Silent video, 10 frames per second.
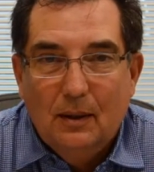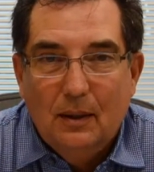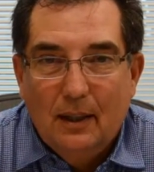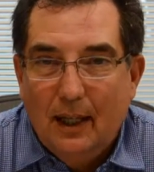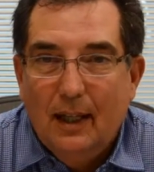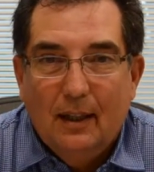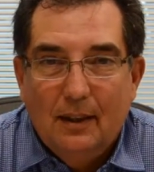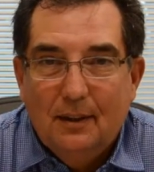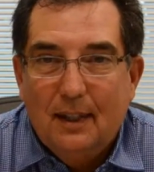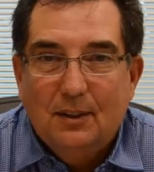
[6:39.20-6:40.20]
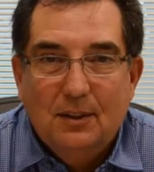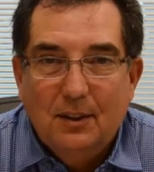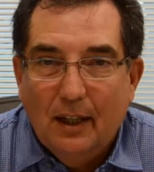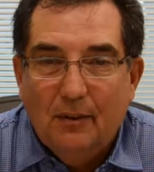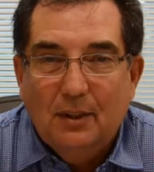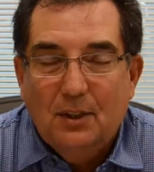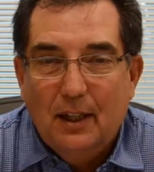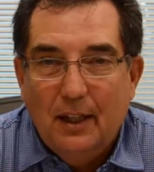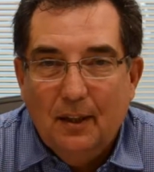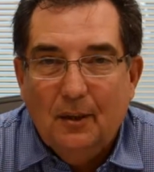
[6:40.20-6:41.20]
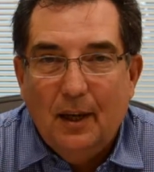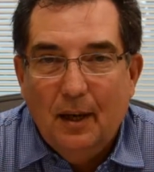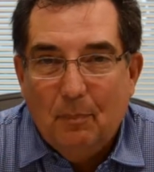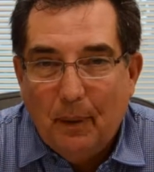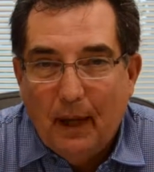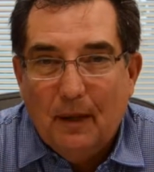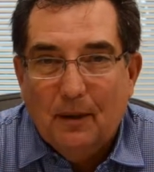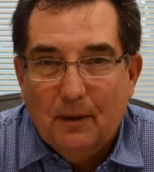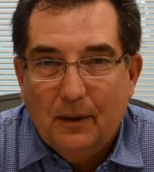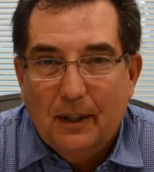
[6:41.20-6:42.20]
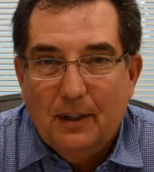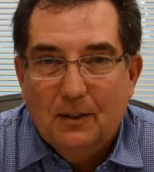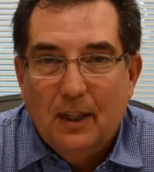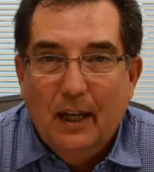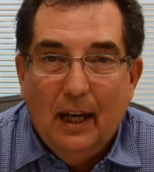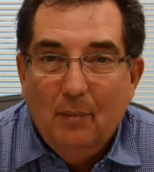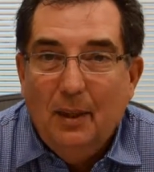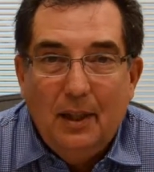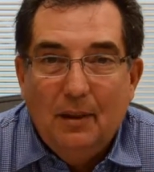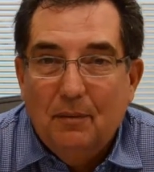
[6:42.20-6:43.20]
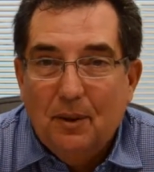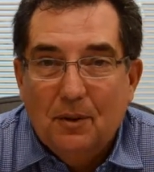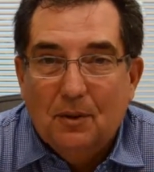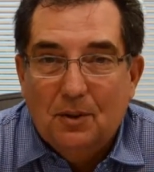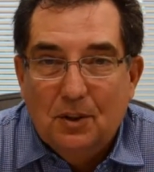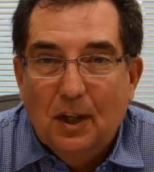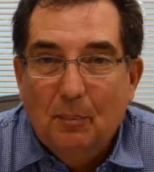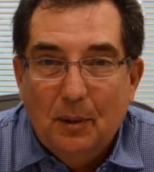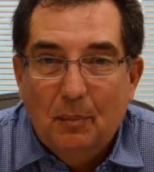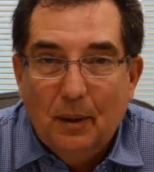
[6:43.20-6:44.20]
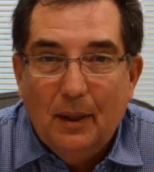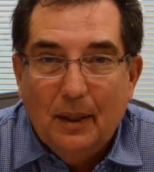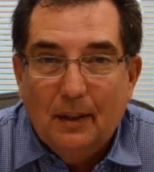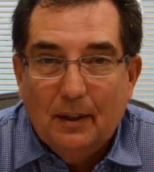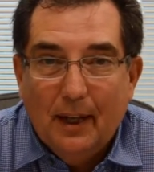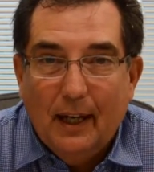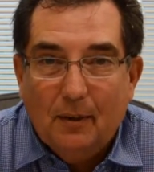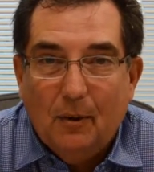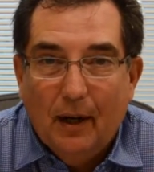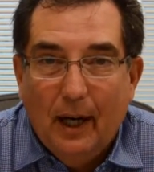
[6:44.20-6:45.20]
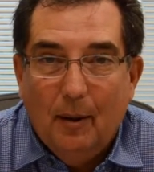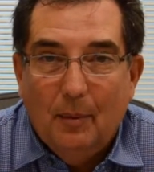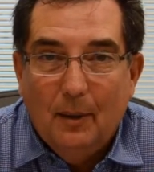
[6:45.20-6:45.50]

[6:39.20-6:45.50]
Yeah, they sell us internet buyer leads. How many of you are dumping money into that crap?